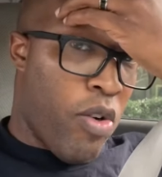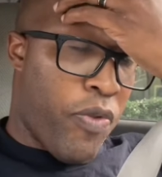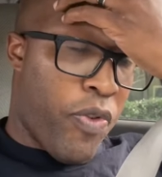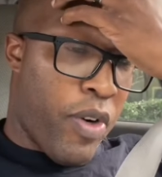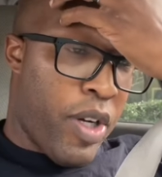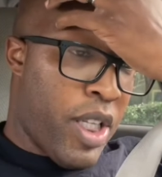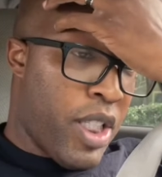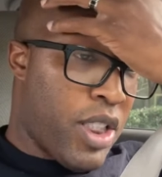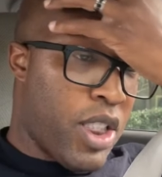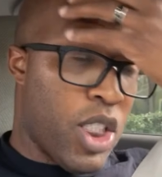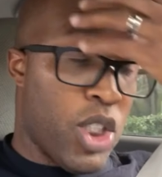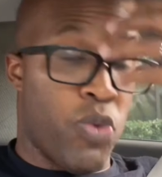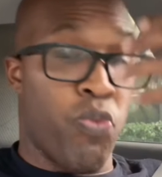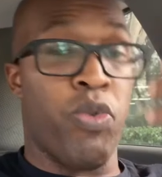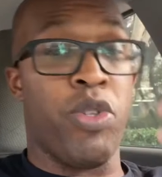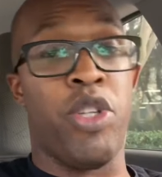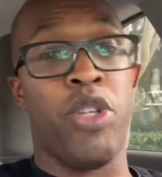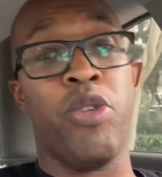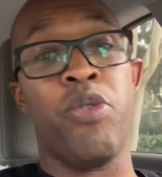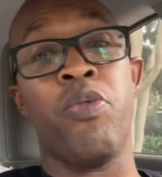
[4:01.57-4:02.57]
For instance,
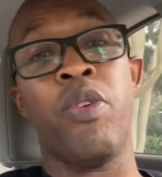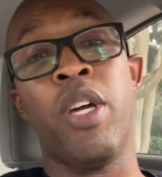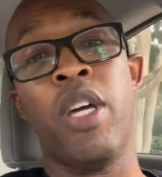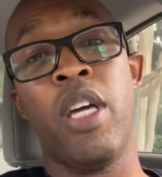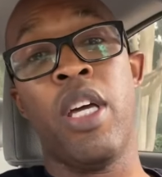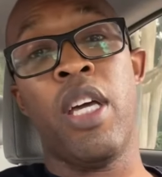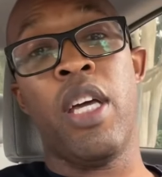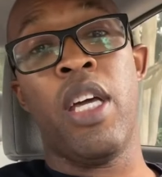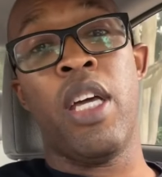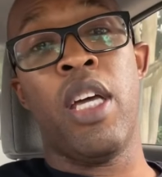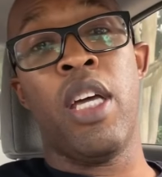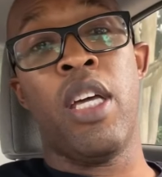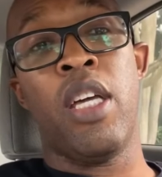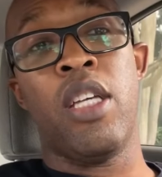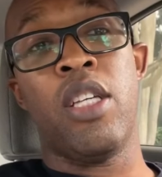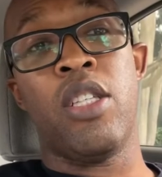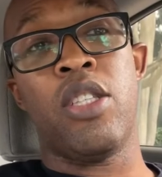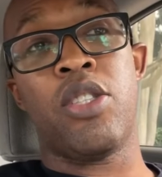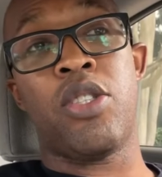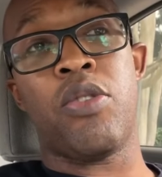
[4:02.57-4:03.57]

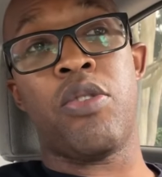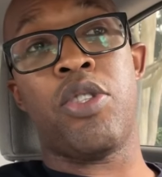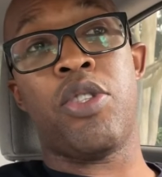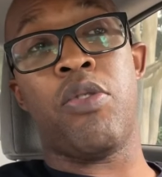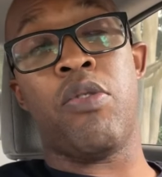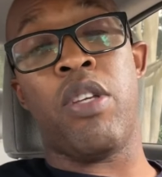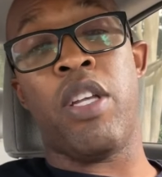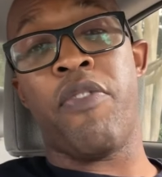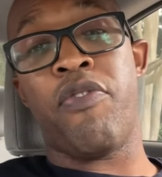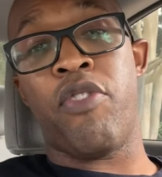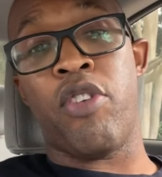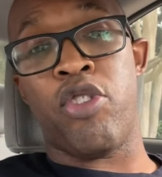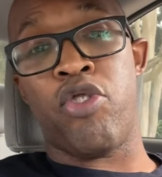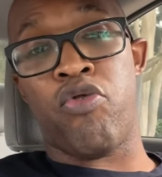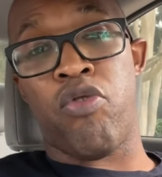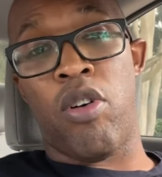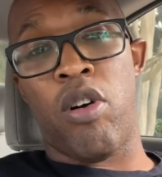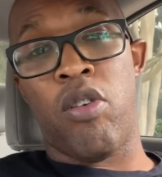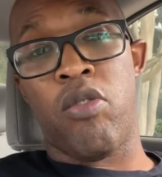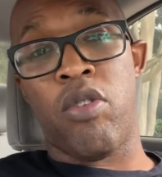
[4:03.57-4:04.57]
as soon as you lift your
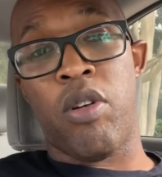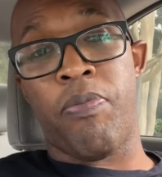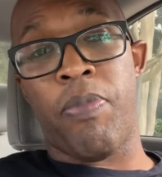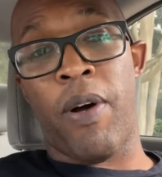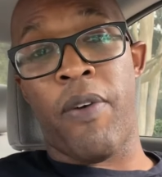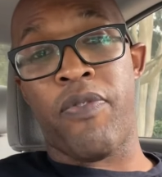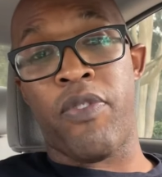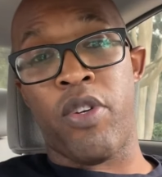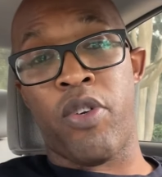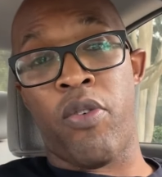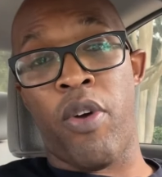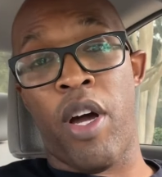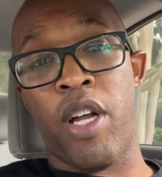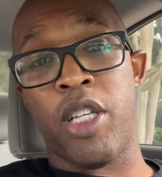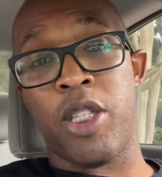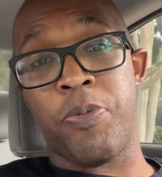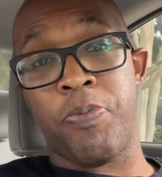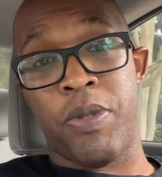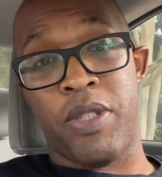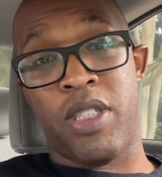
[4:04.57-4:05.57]
drone up off the ground,
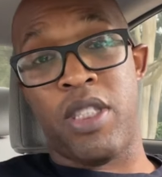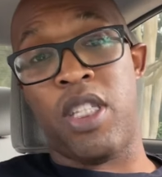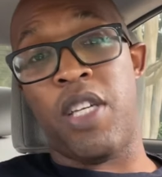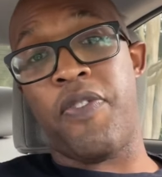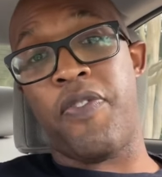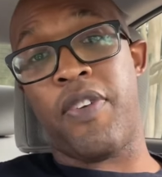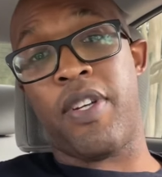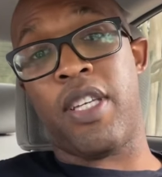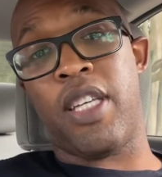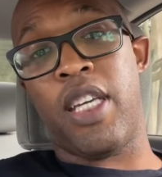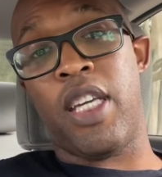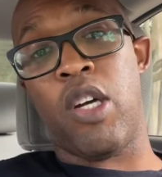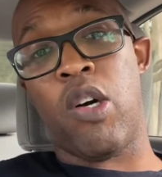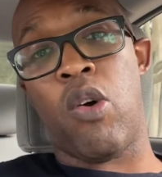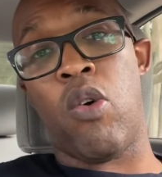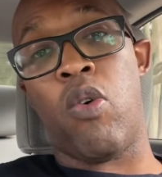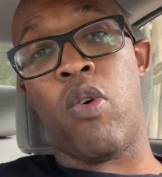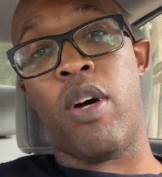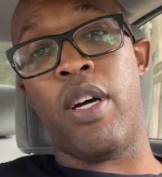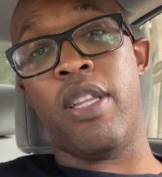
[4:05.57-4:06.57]
it's specifically
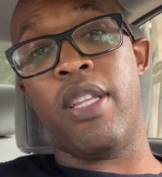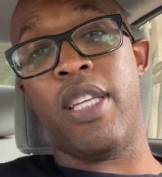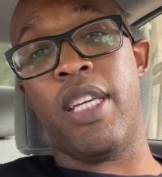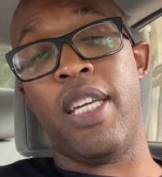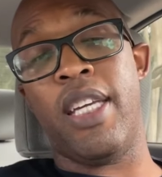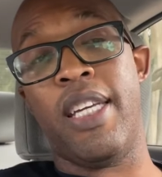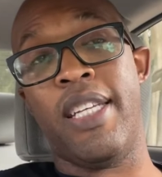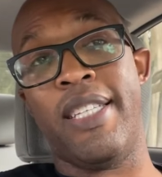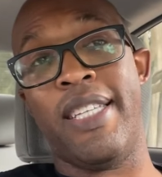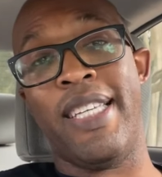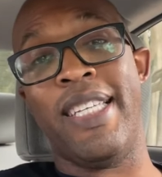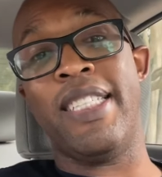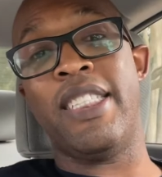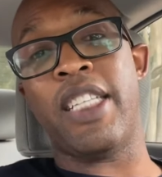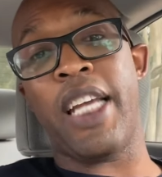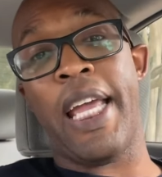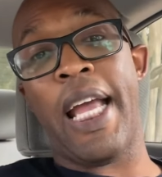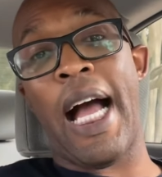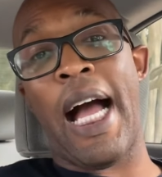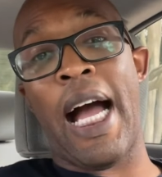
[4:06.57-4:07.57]
on the
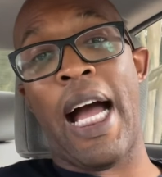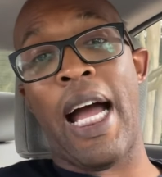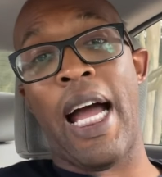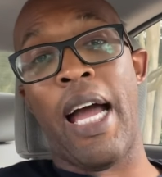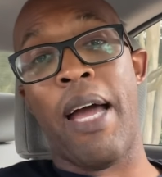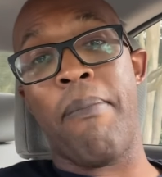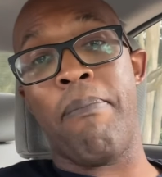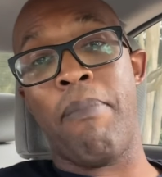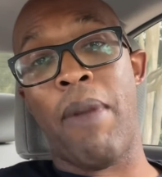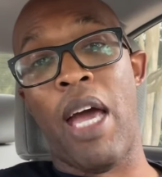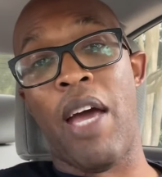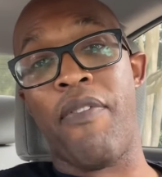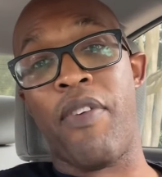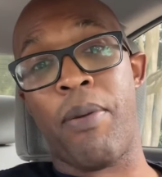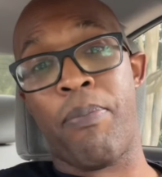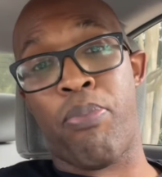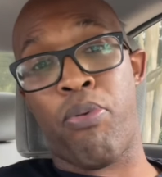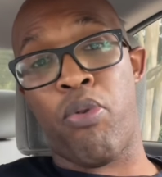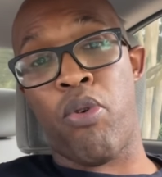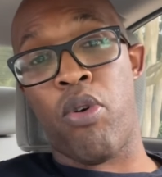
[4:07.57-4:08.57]
DJI
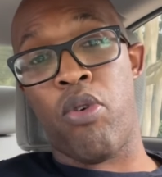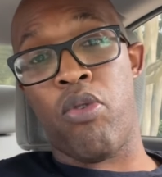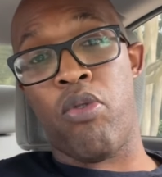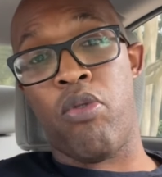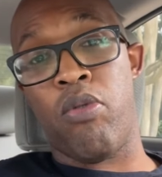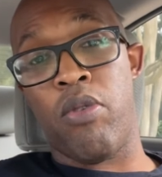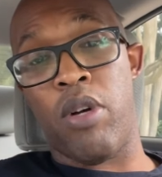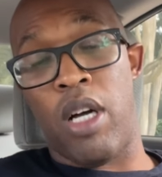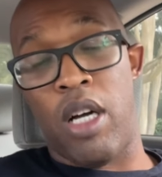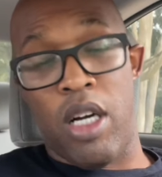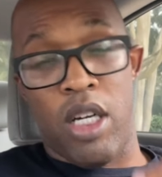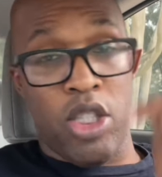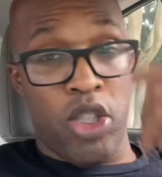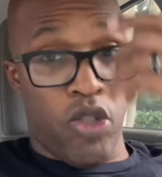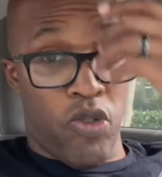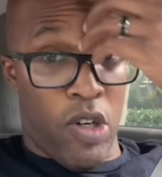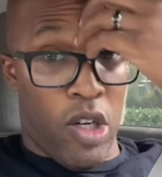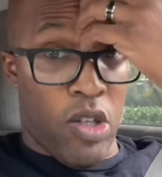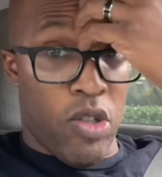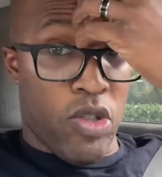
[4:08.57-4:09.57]
Mavic Pro
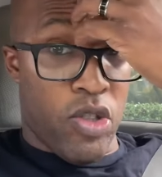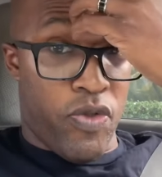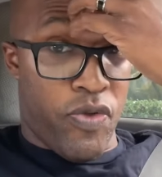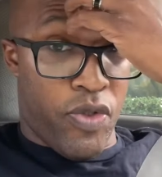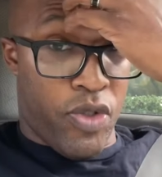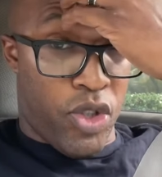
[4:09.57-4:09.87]
drones for